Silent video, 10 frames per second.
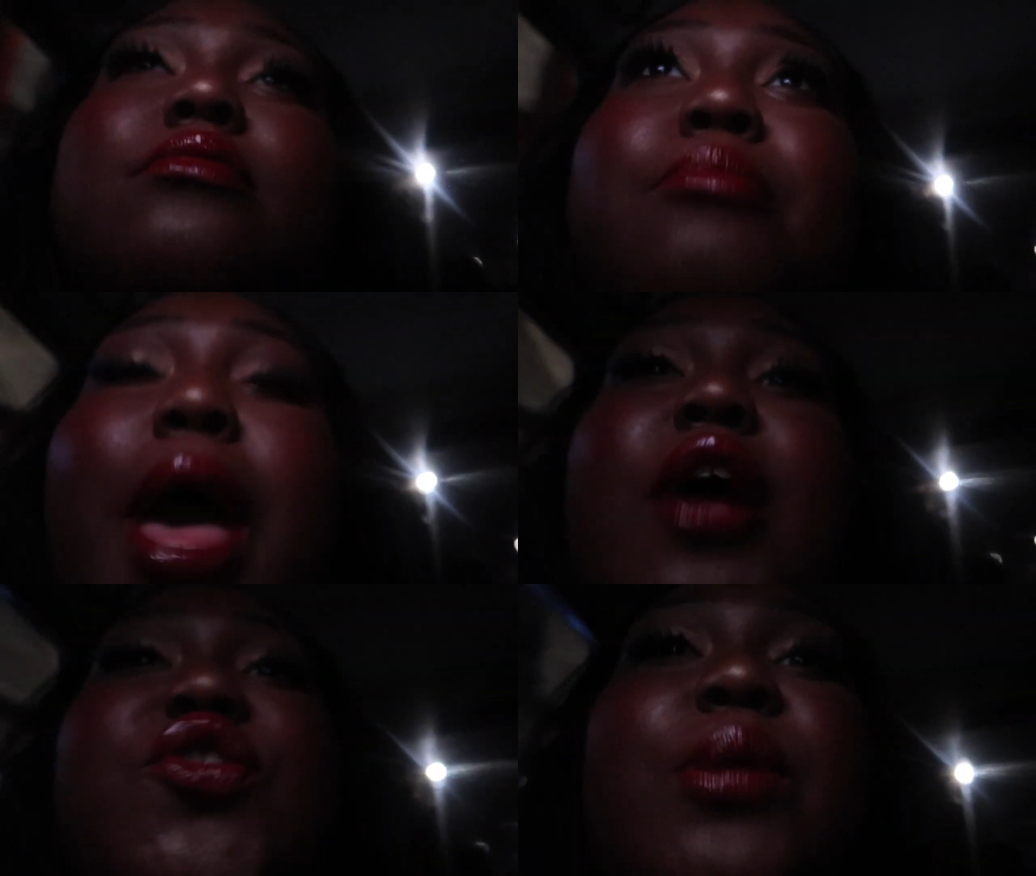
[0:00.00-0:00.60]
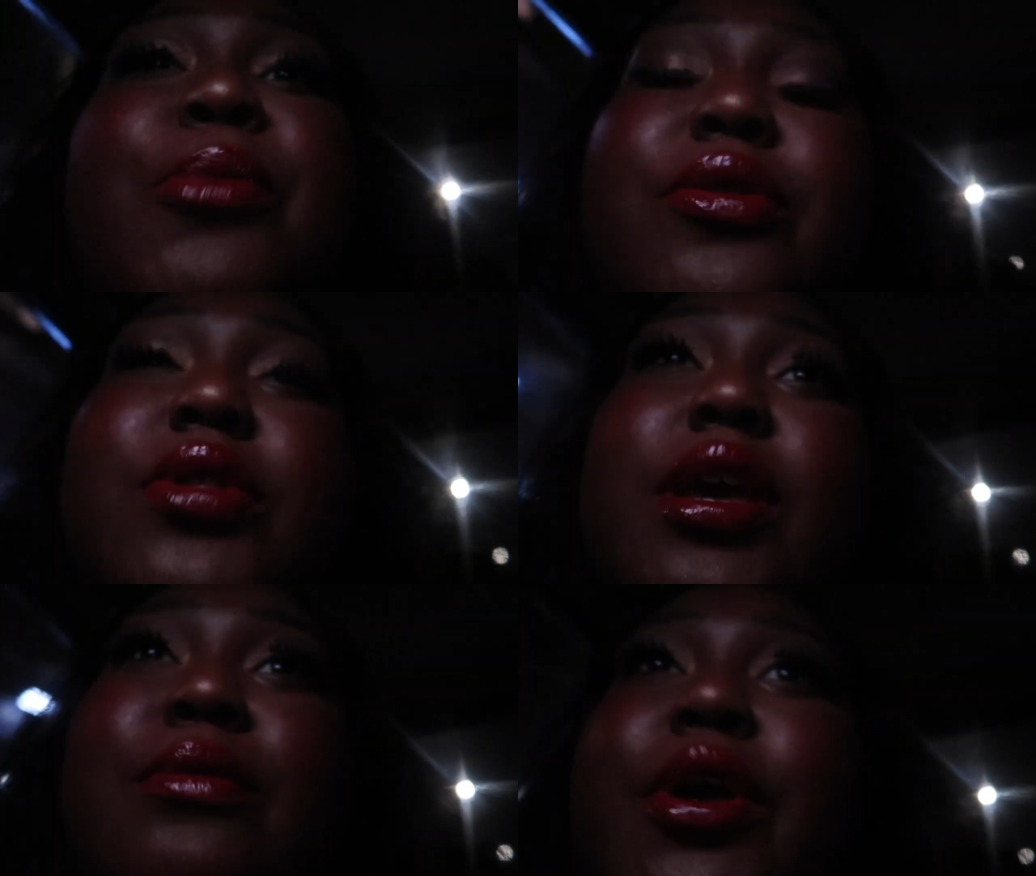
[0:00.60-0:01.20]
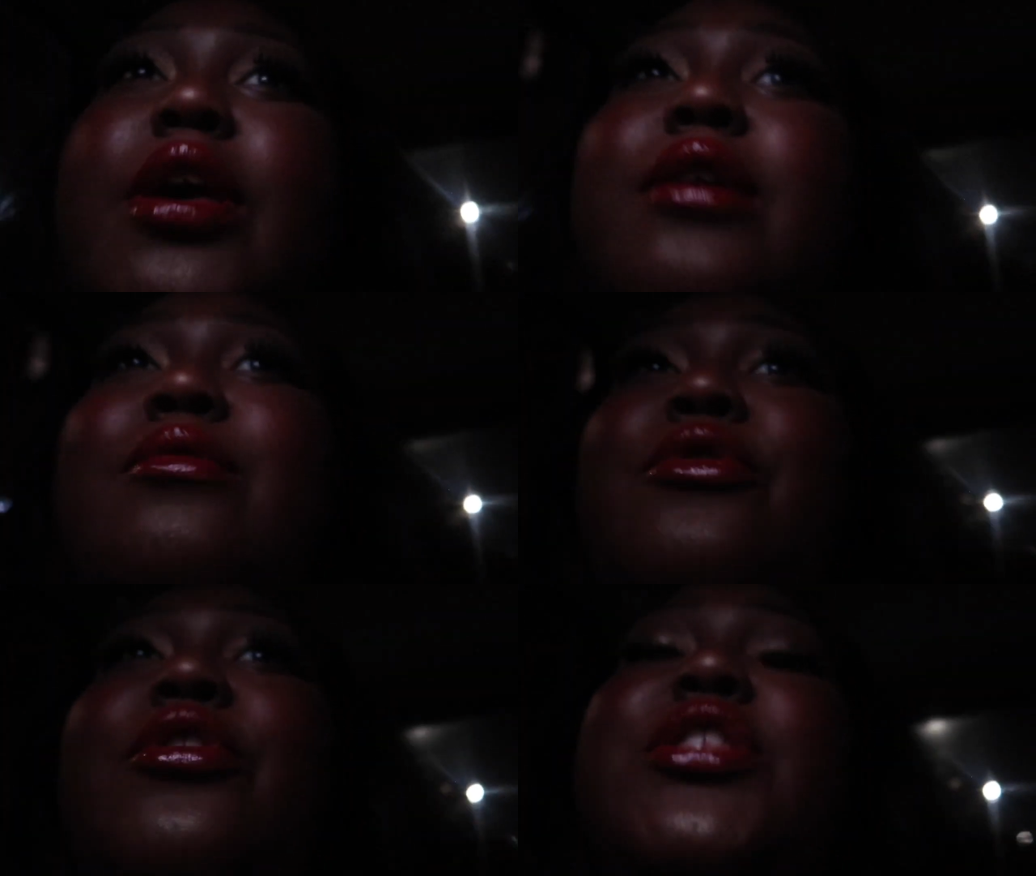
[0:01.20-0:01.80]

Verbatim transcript: my actual birthday we're going to